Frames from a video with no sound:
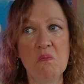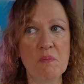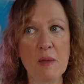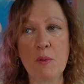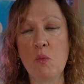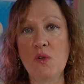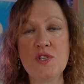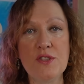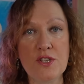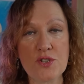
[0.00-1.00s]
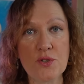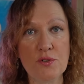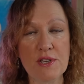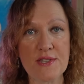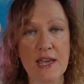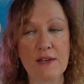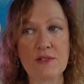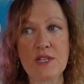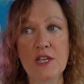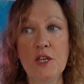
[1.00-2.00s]
people wanted the Tories
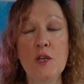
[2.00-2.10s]
out.